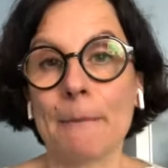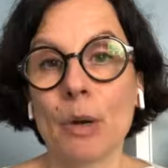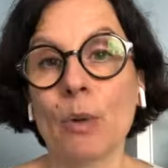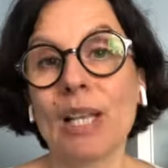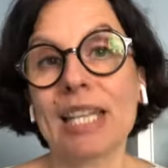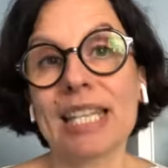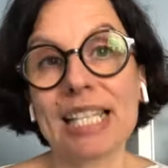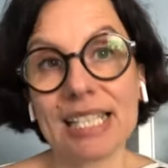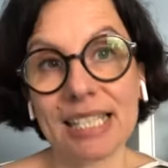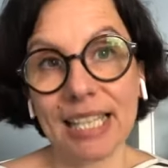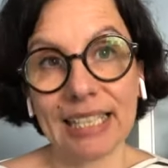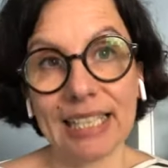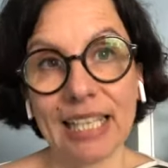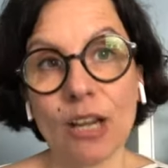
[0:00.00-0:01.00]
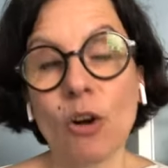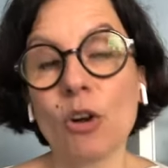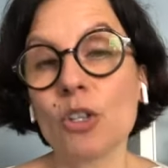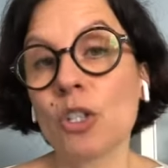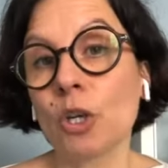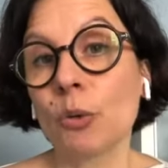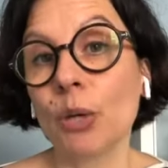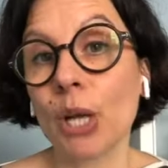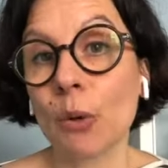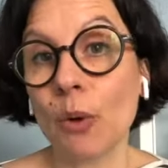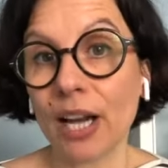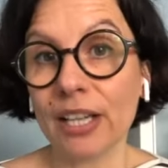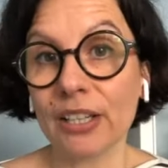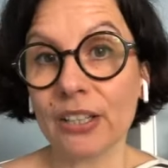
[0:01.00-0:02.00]
Well, this technique also
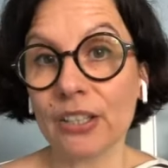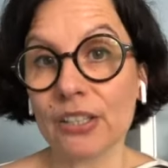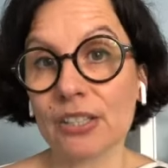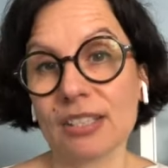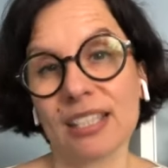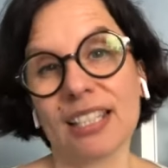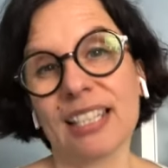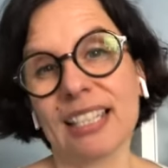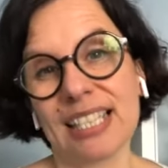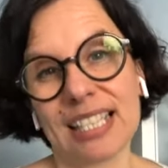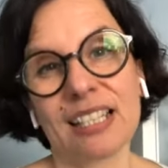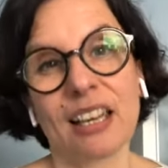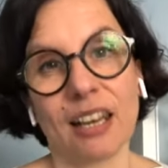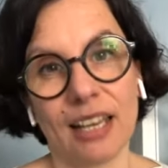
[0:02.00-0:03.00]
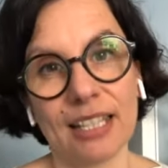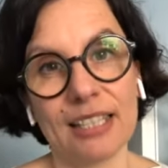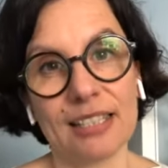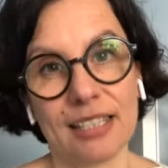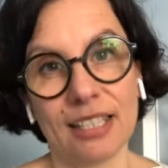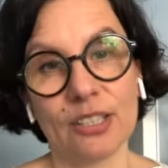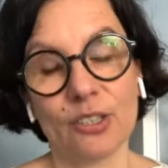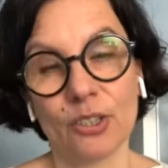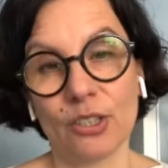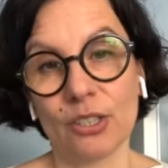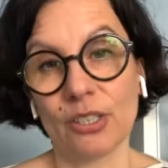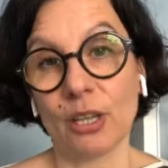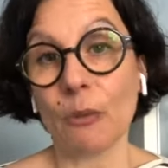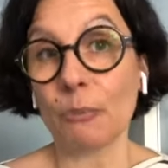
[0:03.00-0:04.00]
requires this
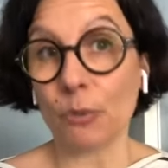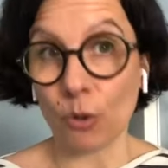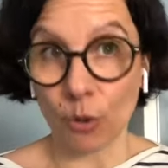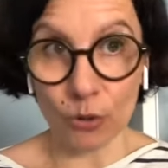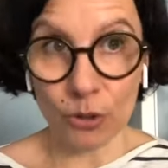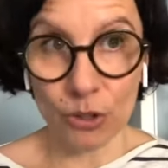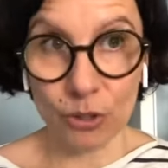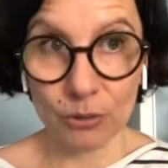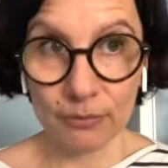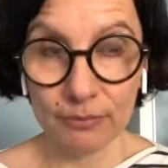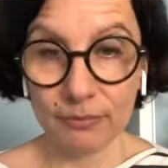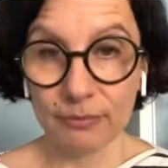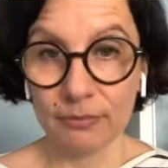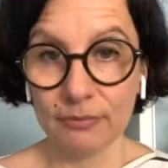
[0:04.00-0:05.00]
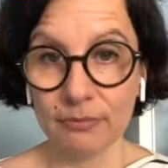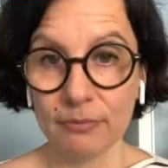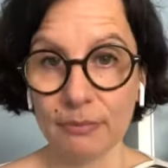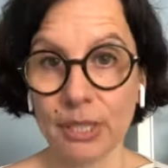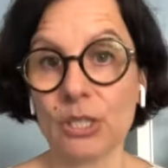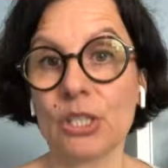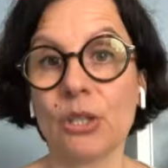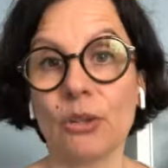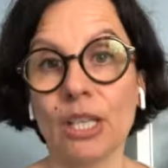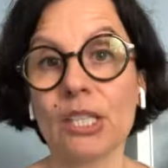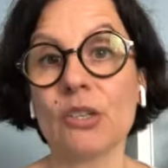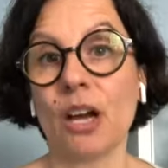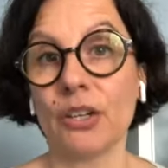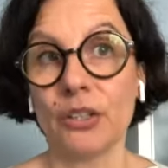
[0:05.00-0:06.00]
client-centered approach, because you
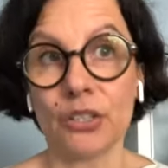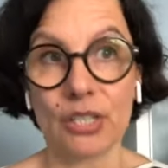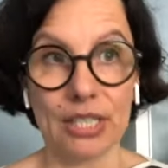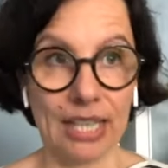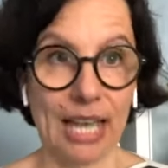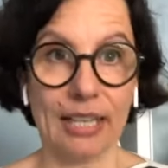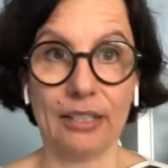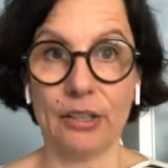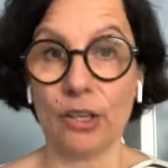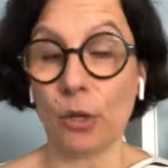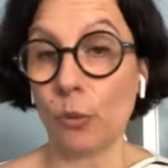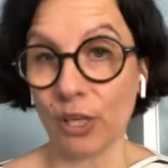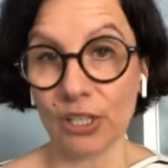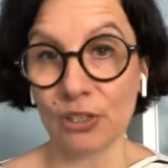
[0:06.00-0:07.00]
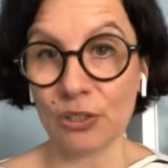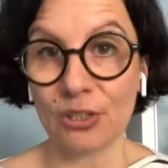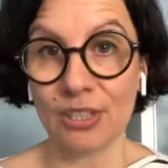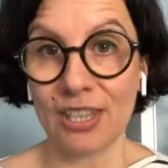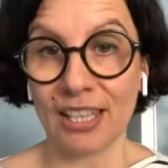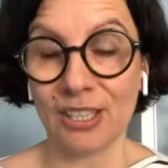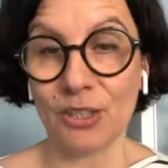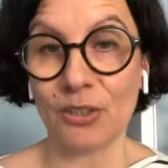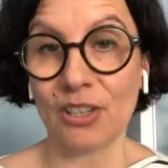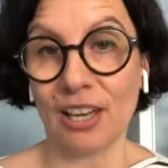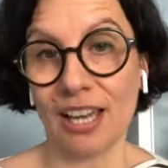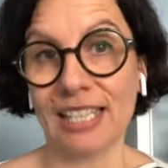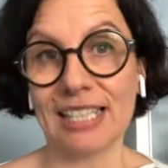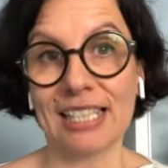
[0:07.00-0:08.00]
need to understand the questions that your
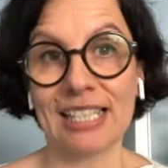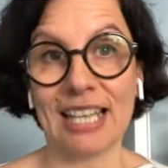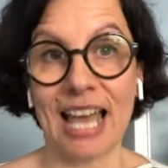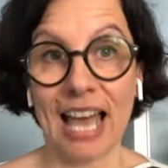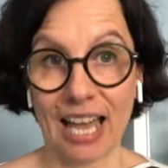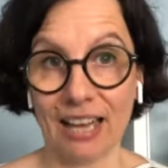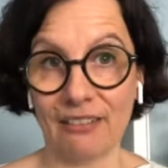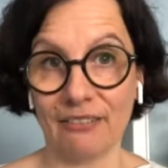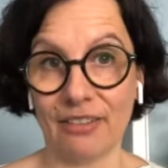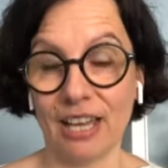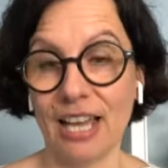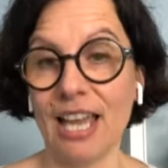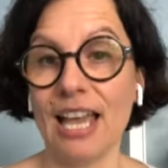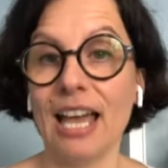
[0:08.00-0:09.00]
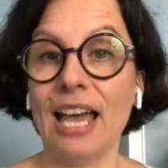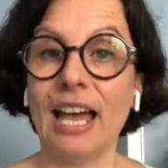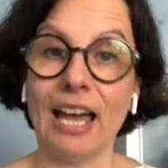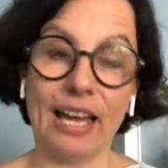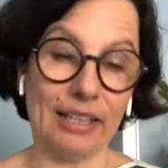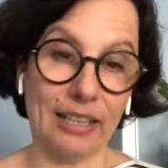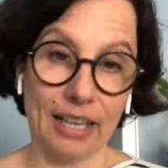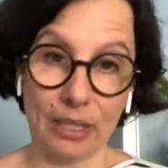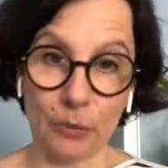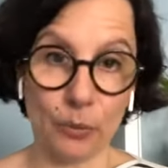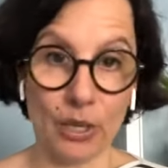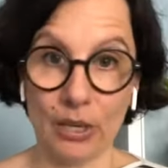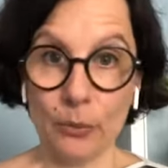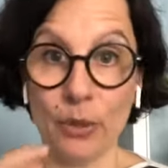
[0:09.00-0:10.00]
clients have and
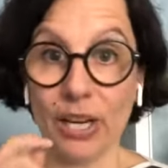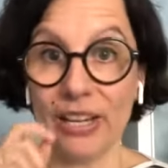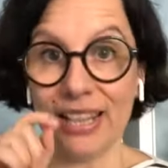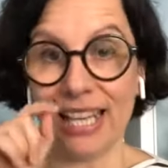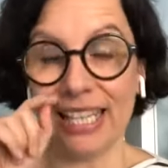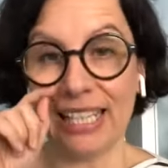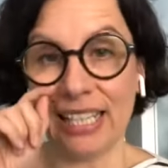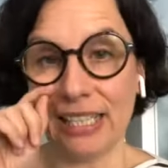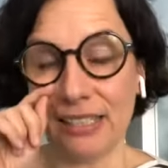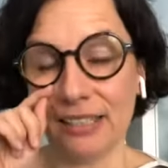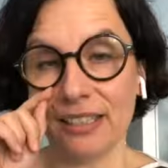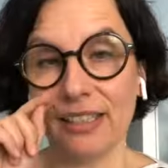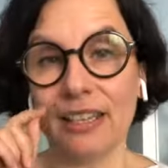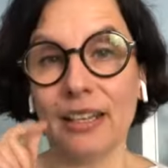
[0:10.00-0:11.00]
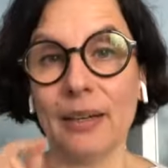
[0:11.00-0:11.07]
where they need